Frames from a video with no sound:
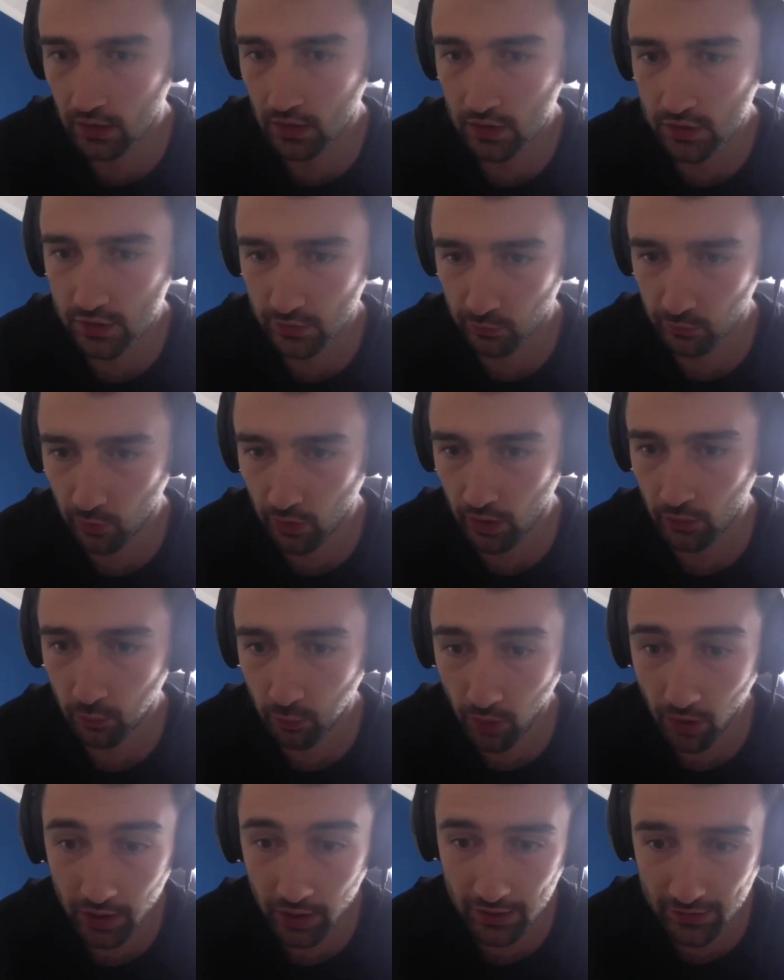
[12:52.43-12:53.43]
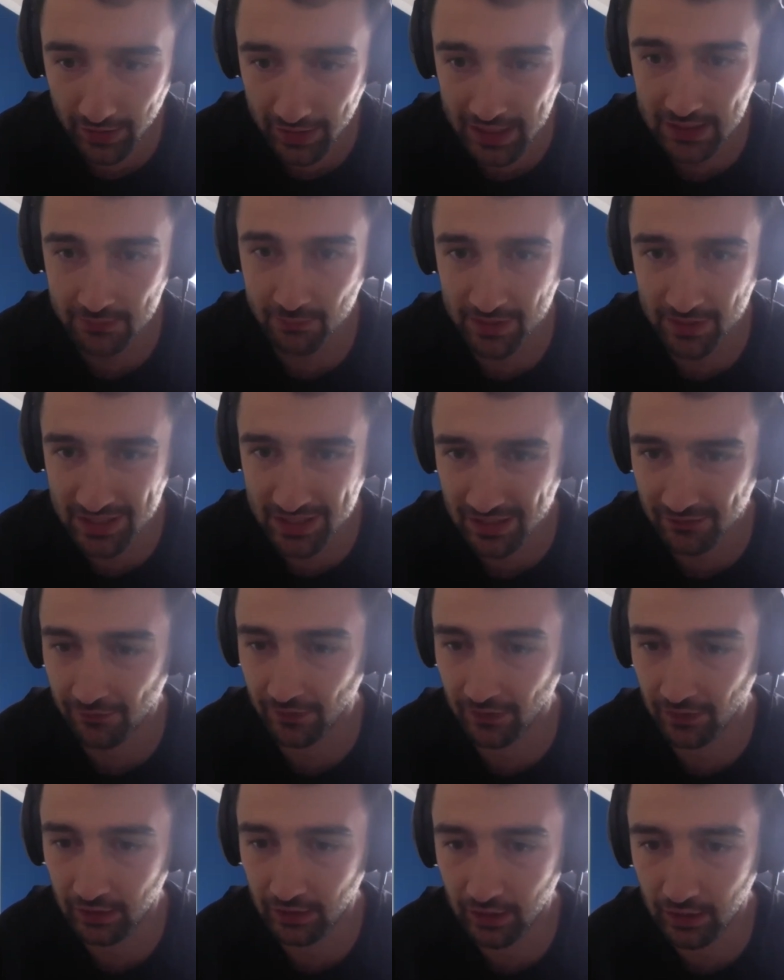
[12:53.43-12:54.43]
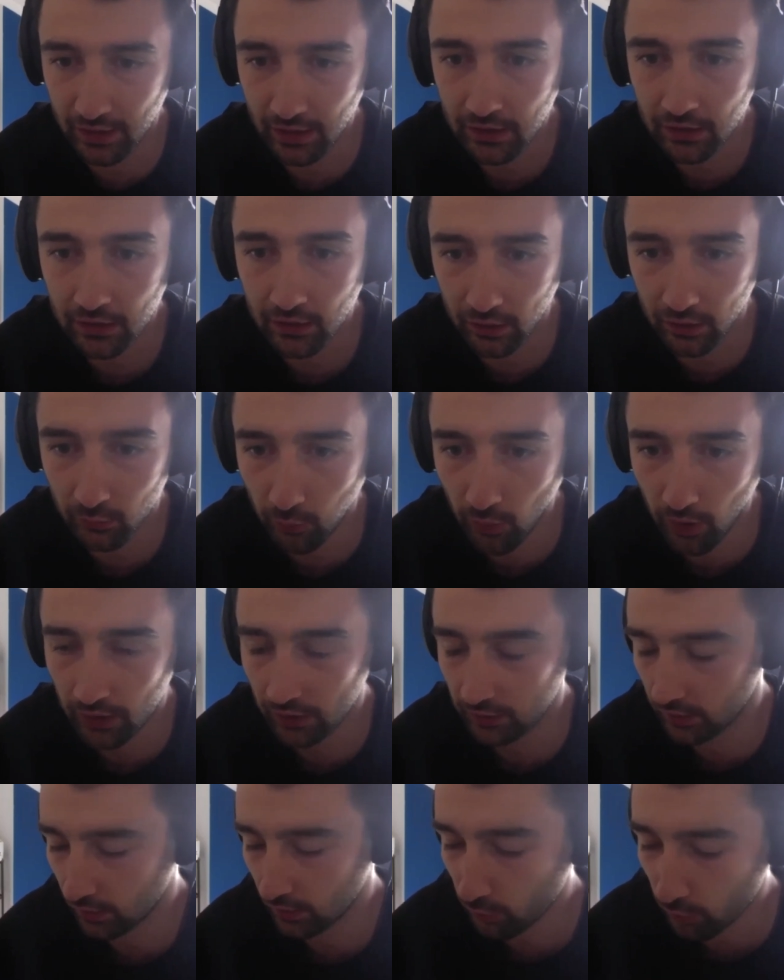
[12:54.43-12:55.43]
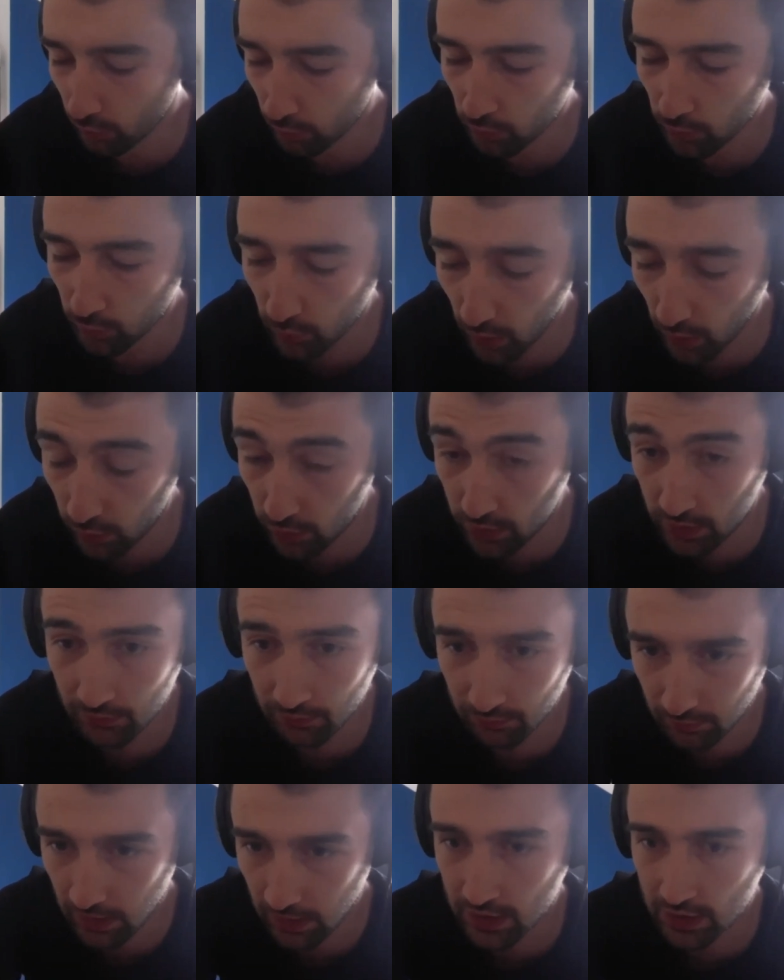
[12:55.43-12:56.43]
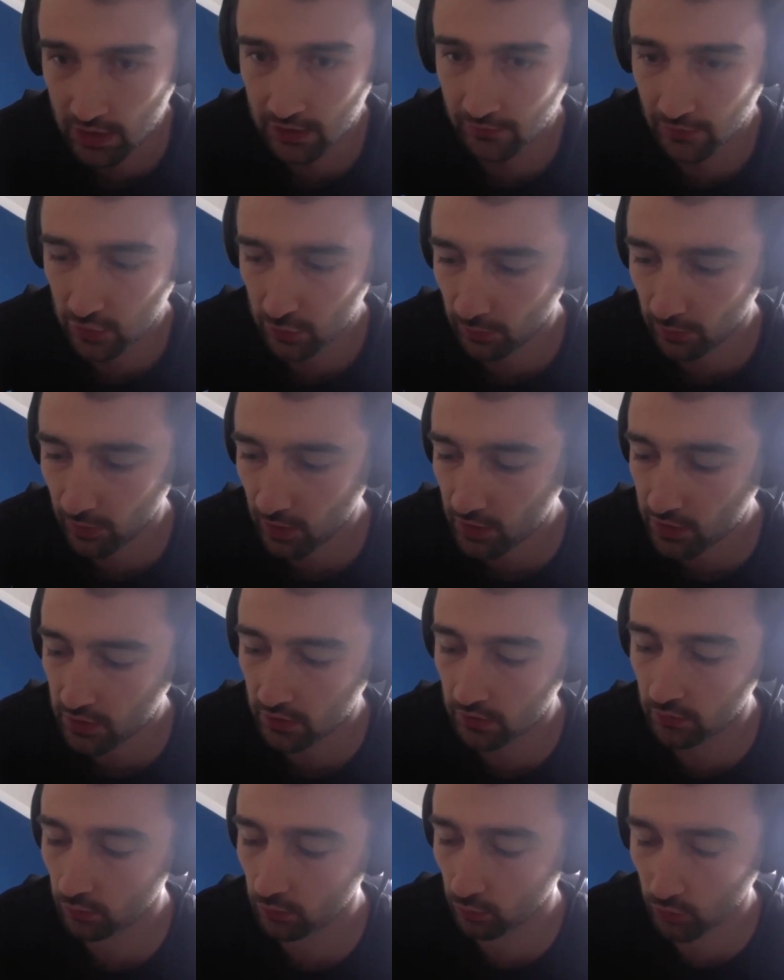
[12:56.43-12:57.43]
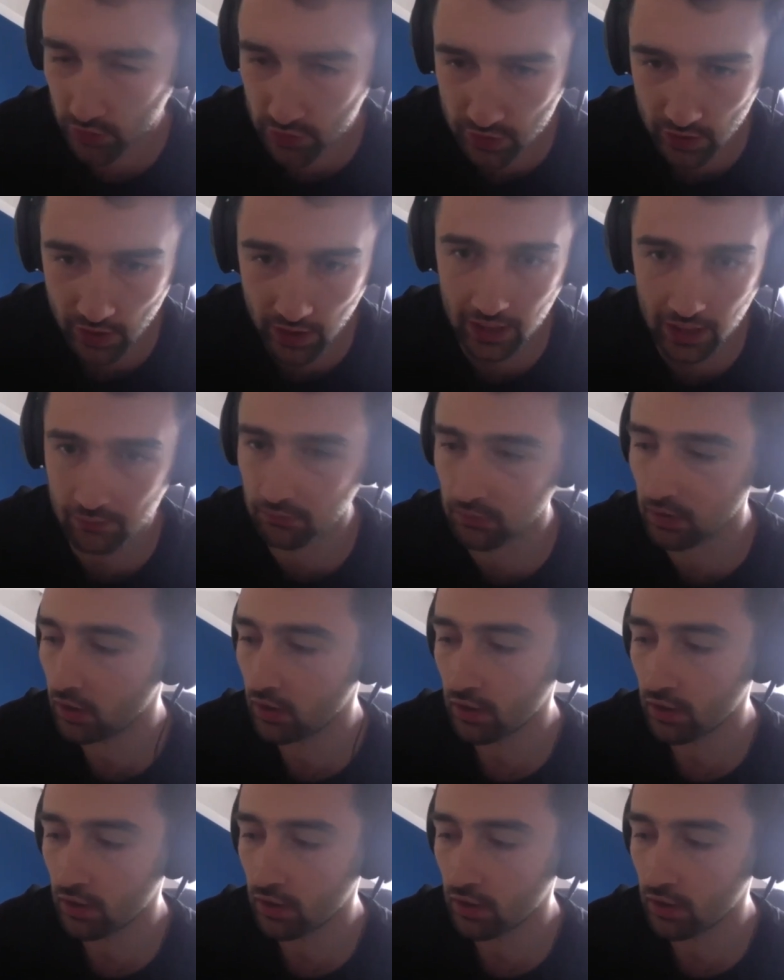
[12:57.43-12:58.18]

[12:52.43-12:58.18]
So why are they specifically here? Like what, we'll go to each individual person. What's your name?